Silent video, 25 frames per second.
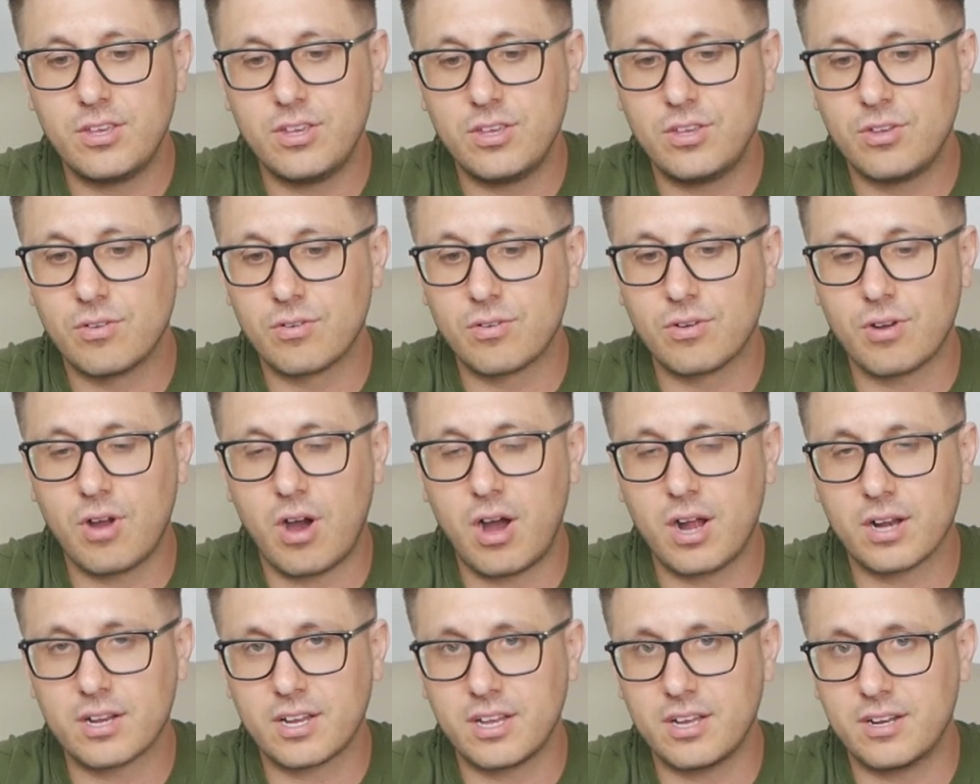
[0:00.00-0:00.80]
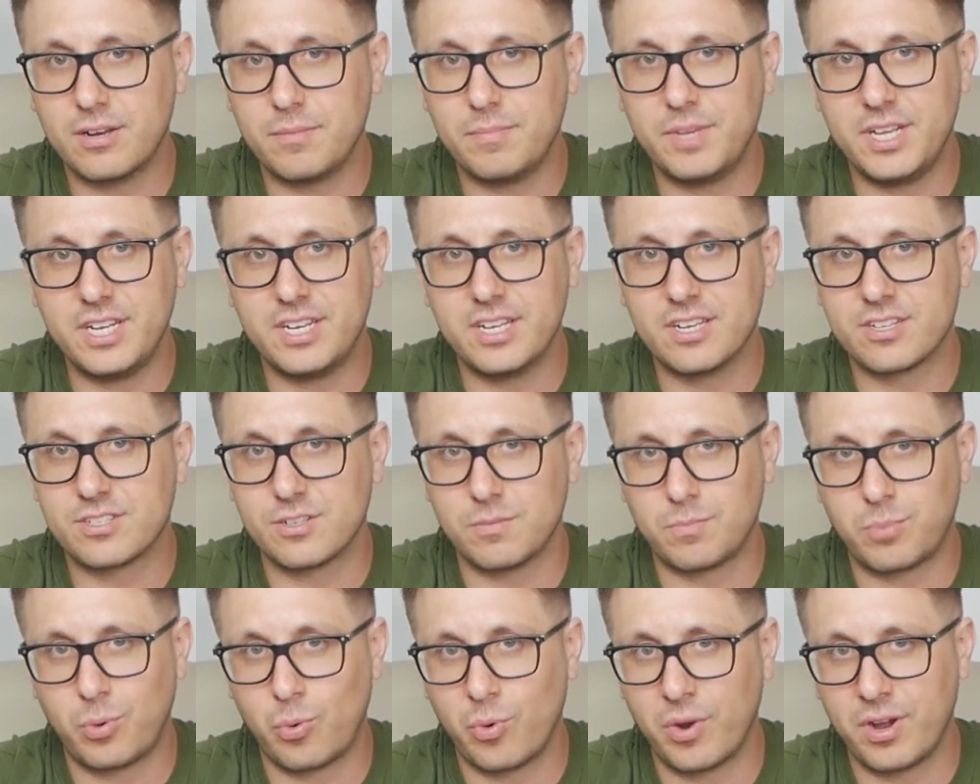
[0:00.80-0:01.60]
you're not going to be
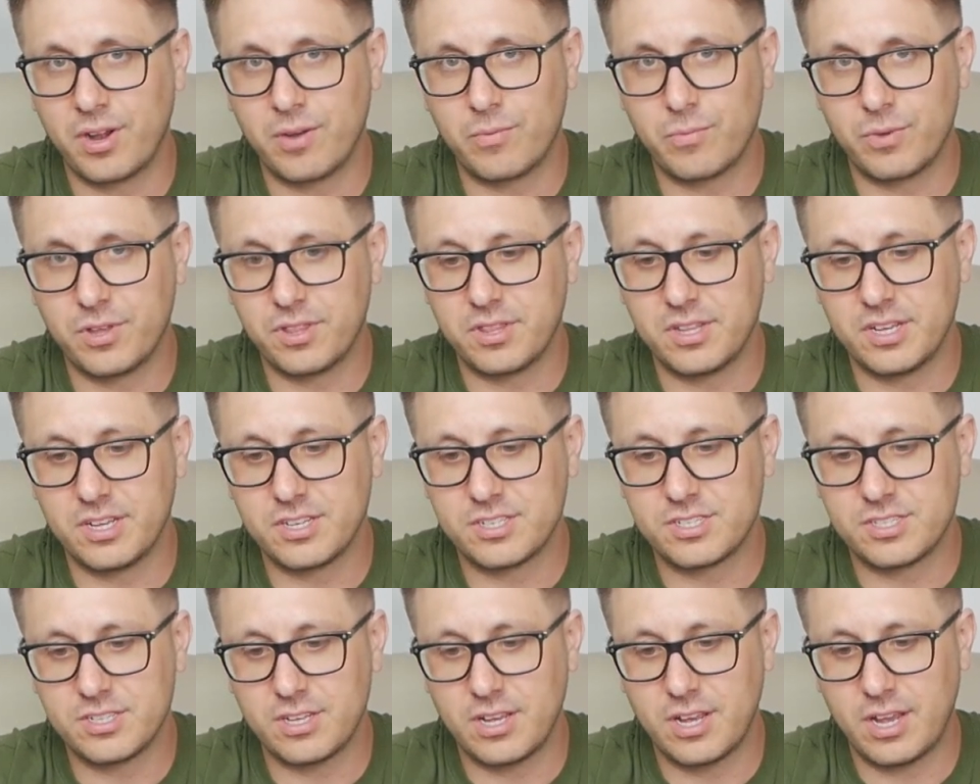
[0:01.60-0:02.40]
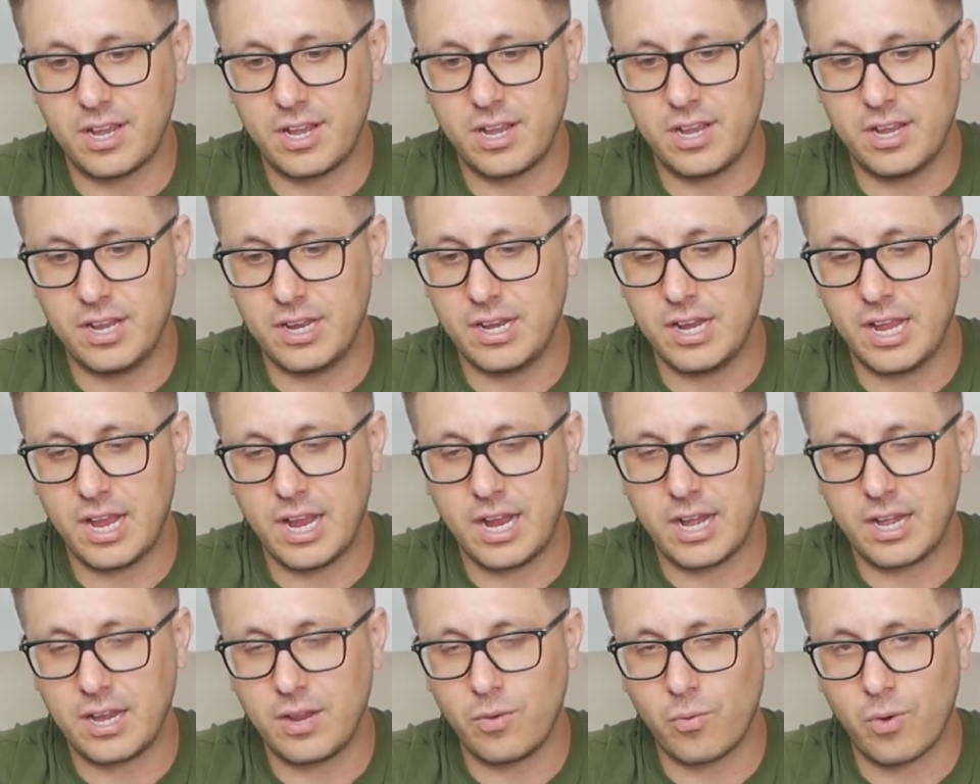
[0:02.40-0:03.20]
disappointed with this in
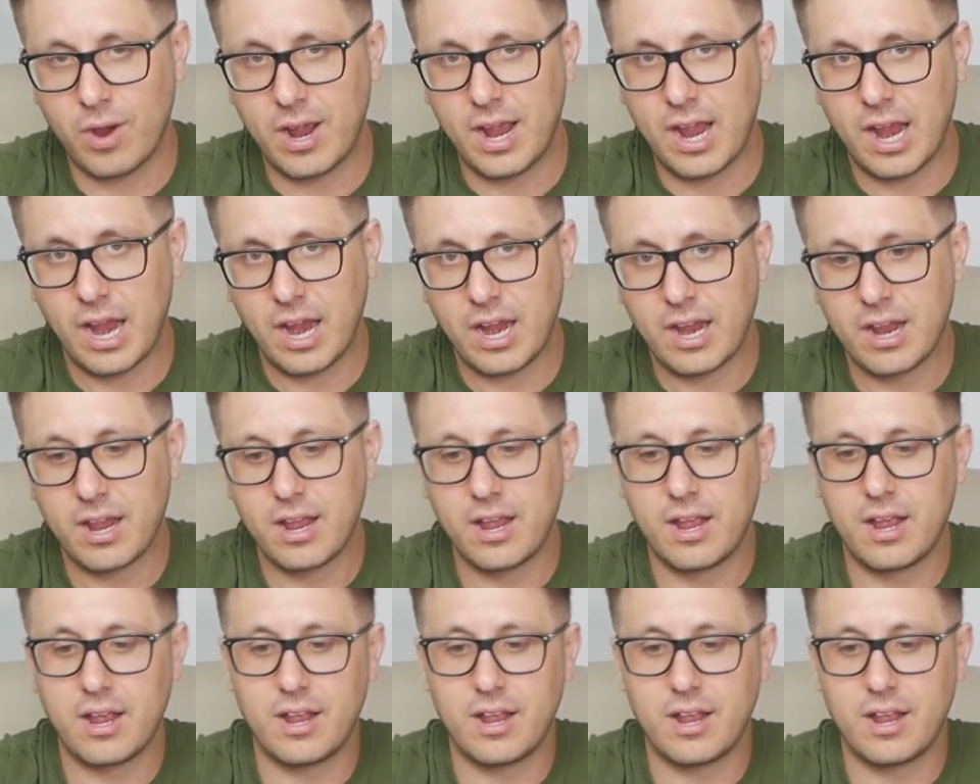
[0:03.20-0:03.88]
any way.